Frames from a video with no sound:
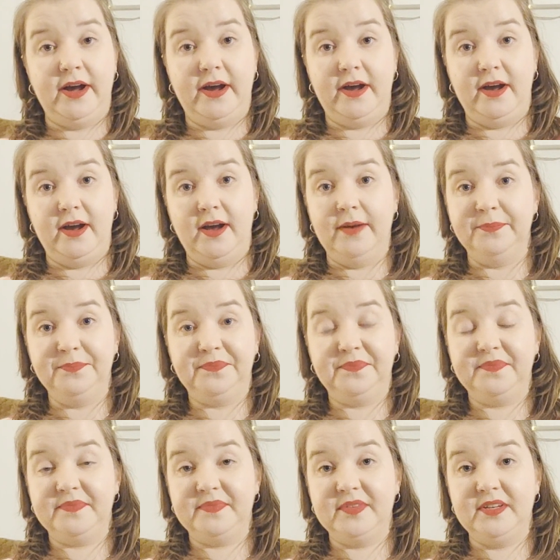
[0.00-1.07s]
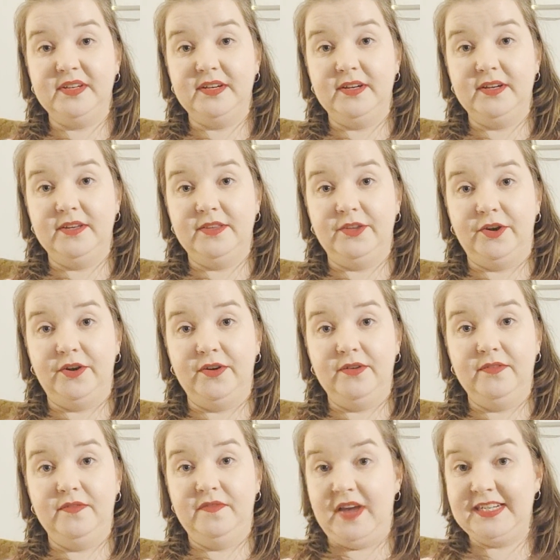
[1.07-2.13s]
the
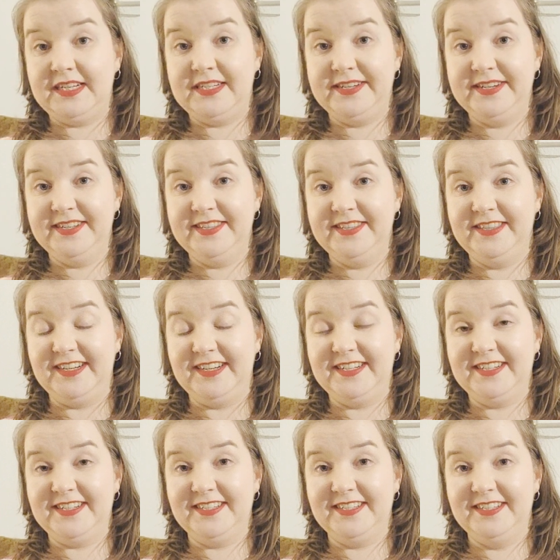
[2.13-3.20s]
fact that